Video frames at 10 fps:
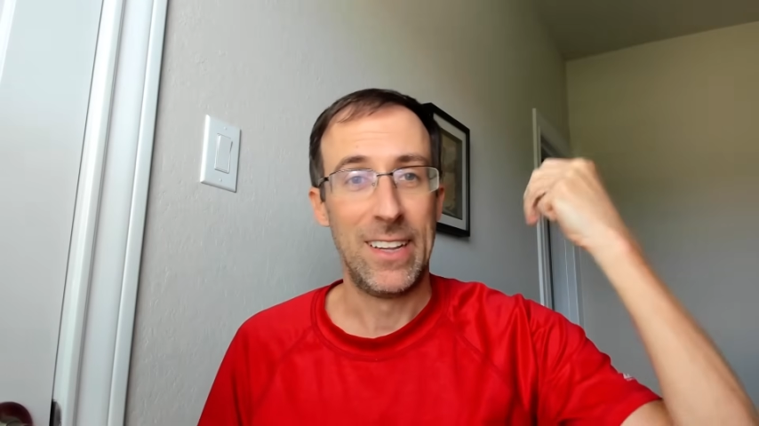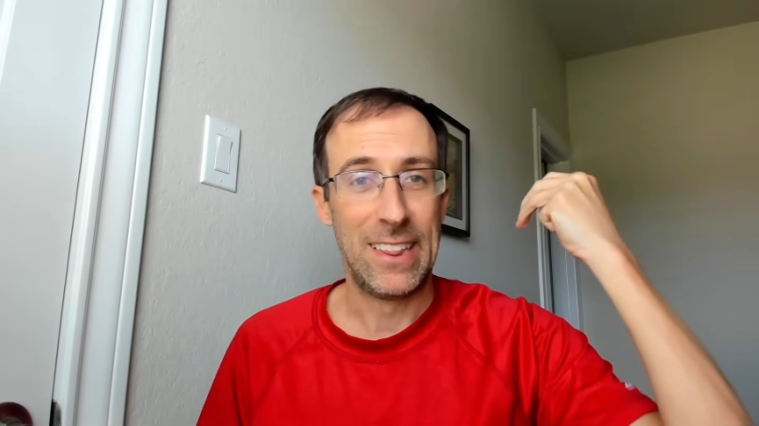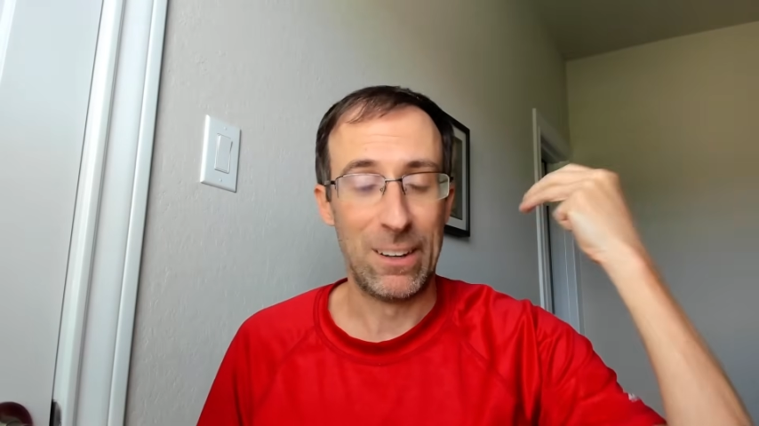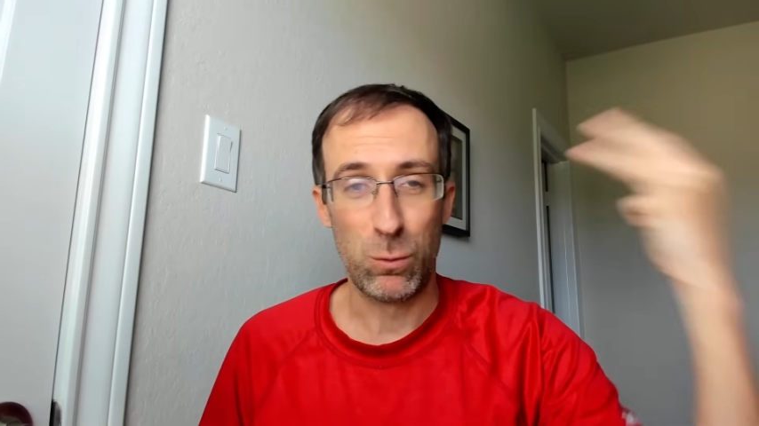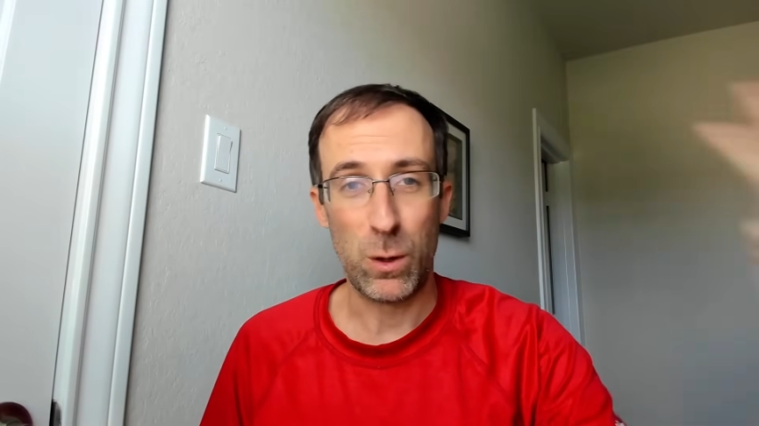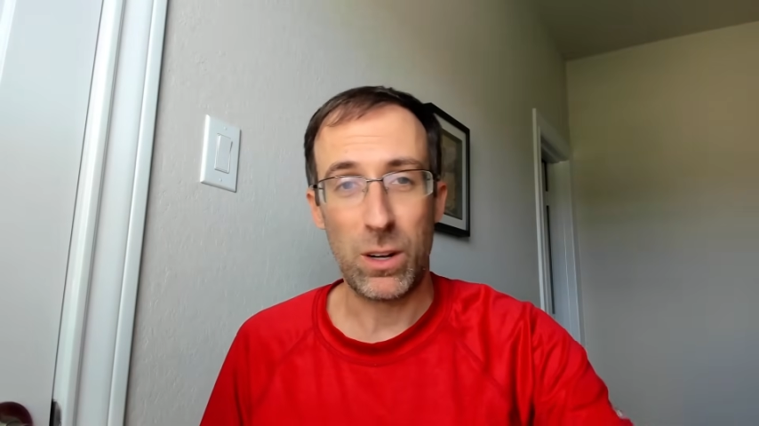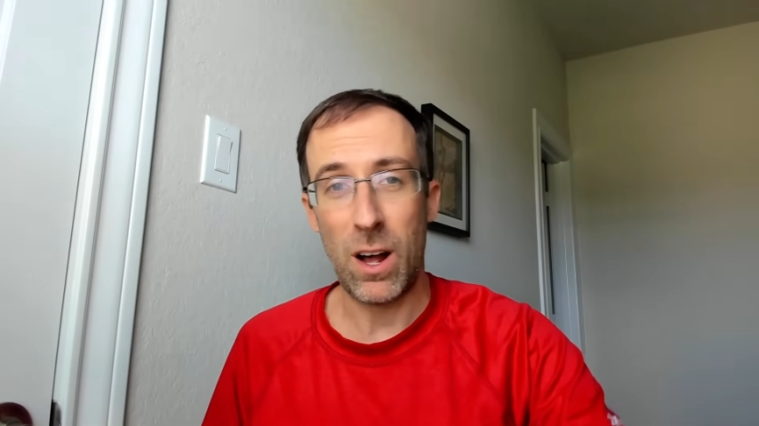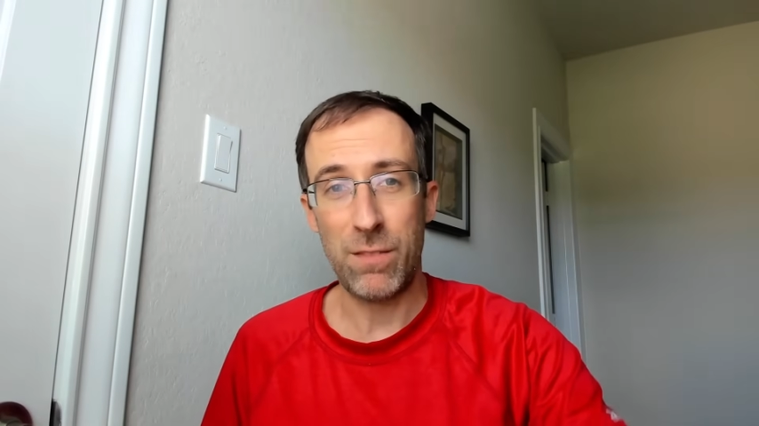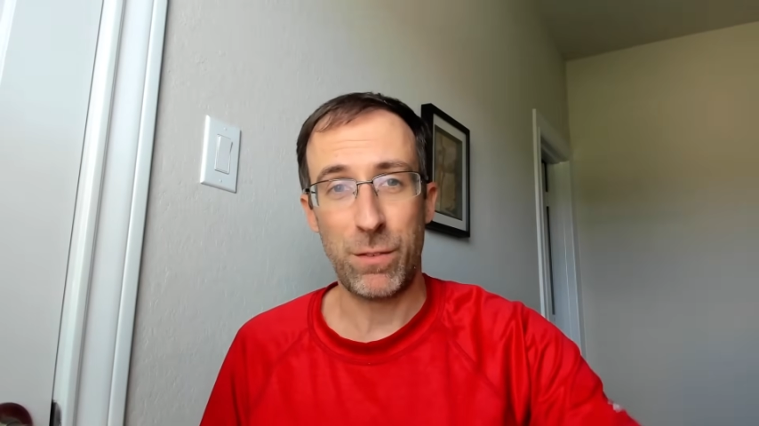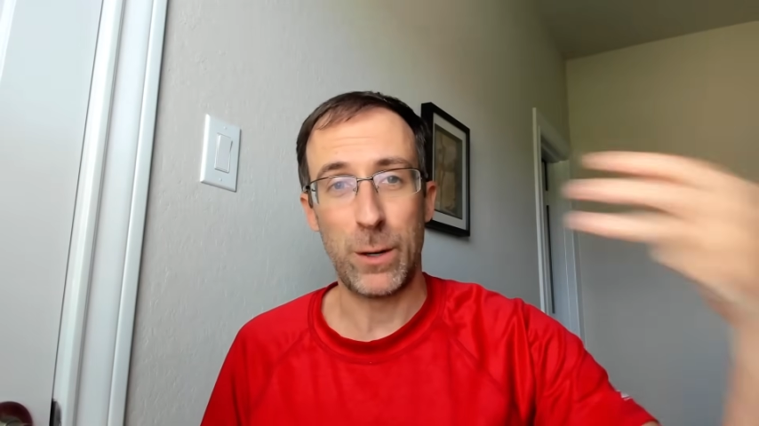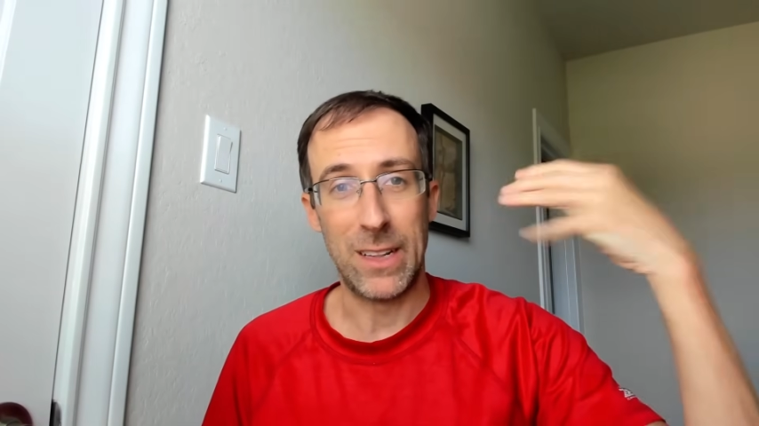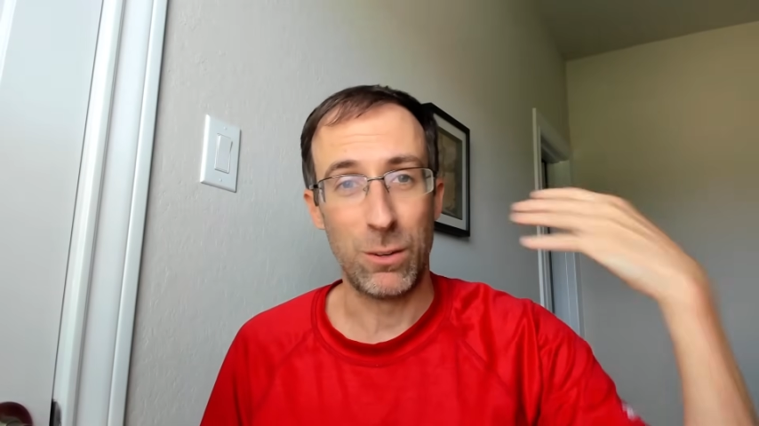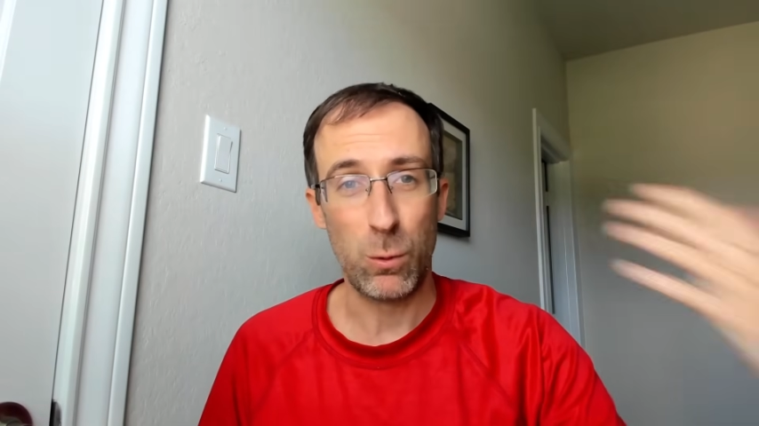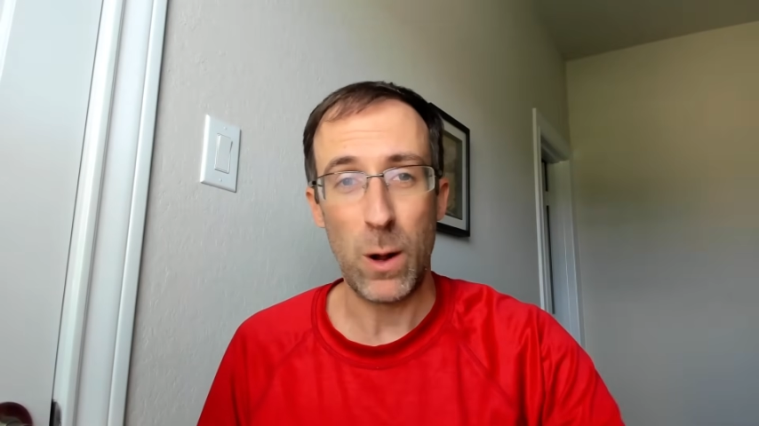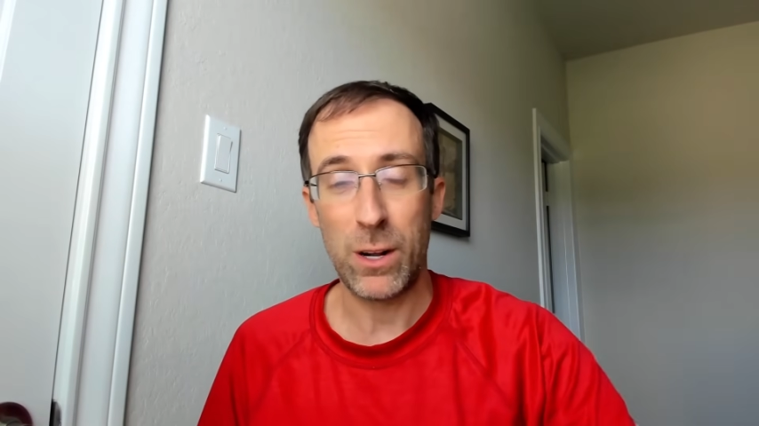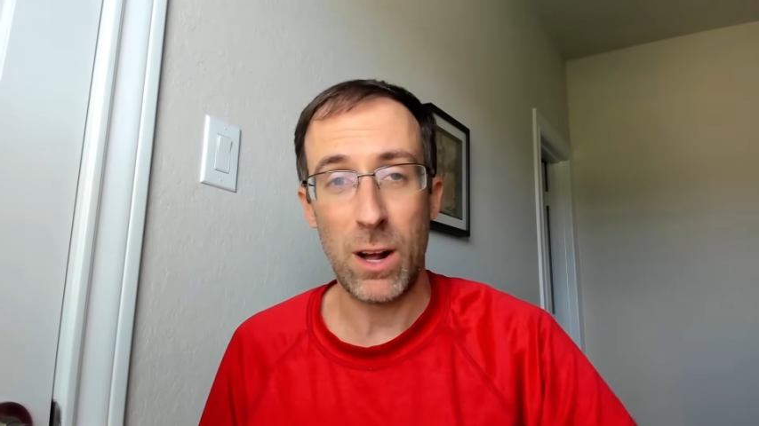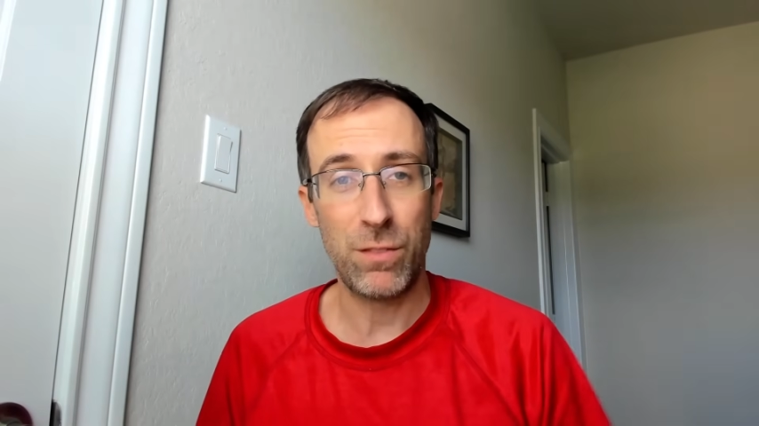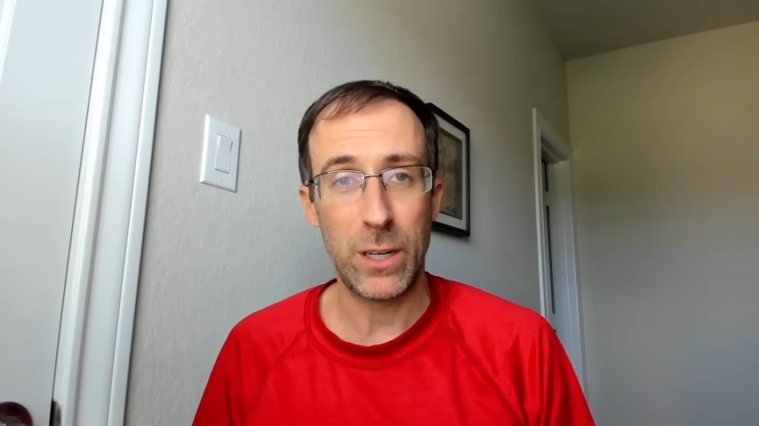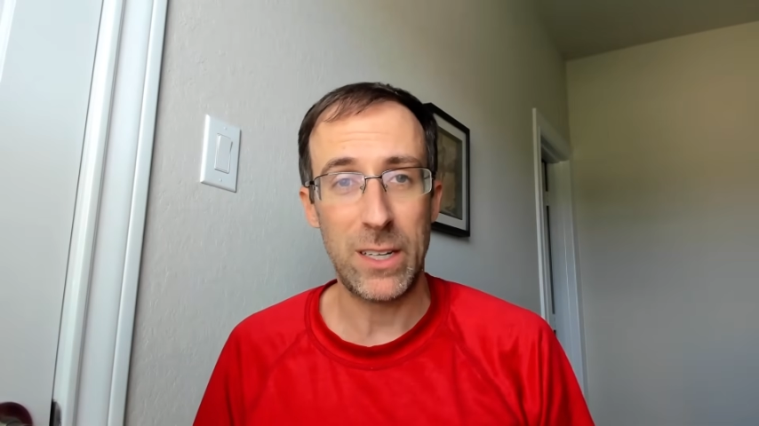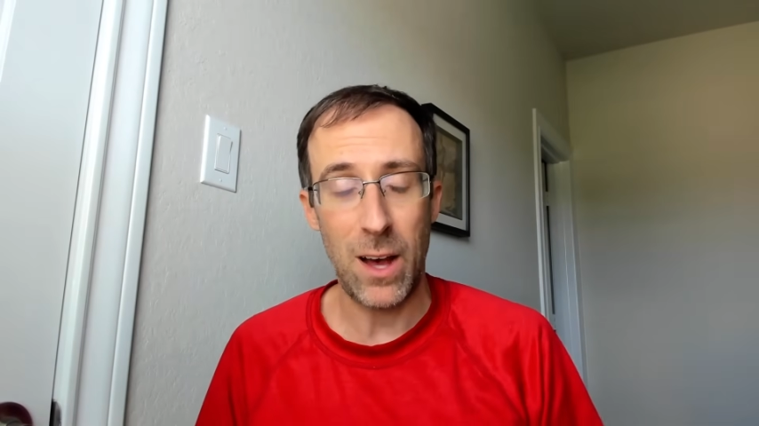the
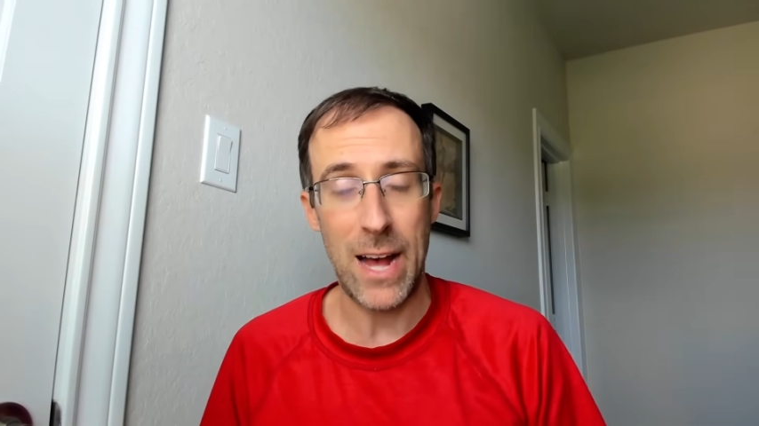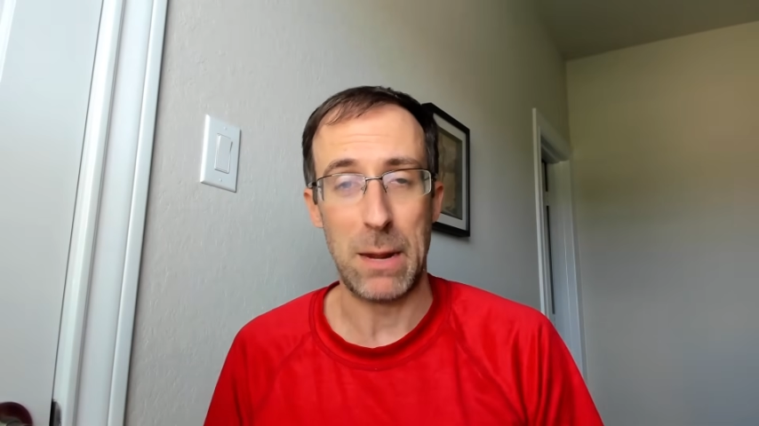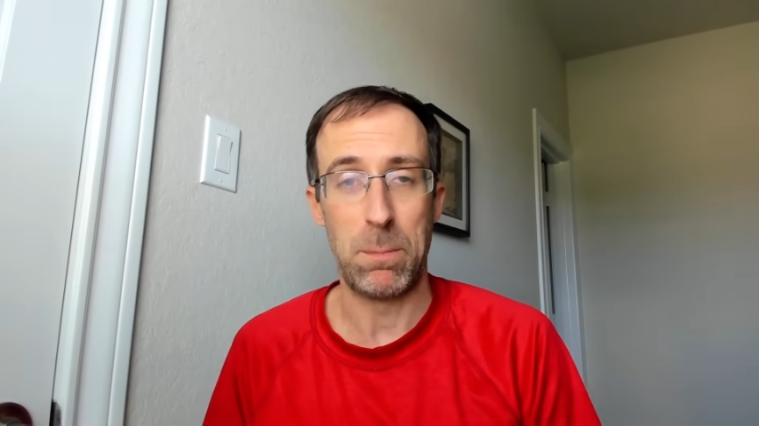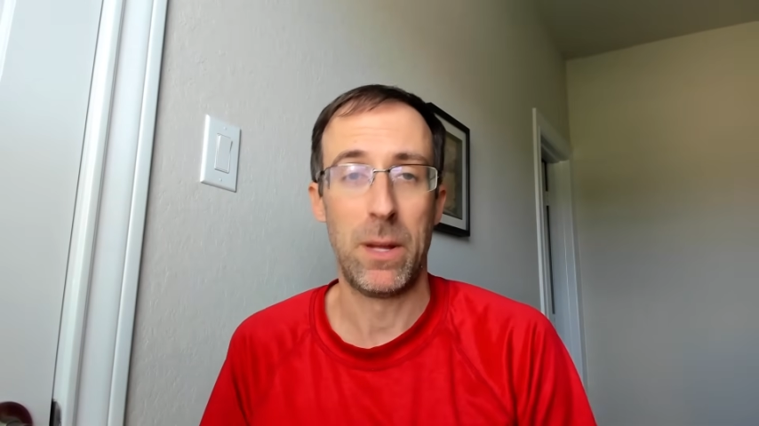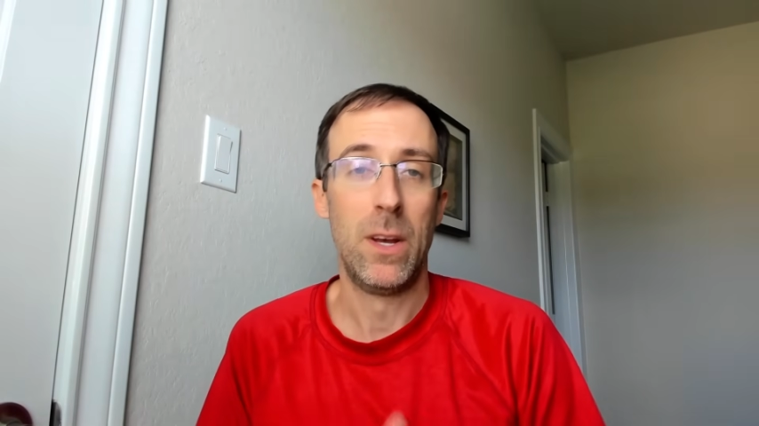recovery type.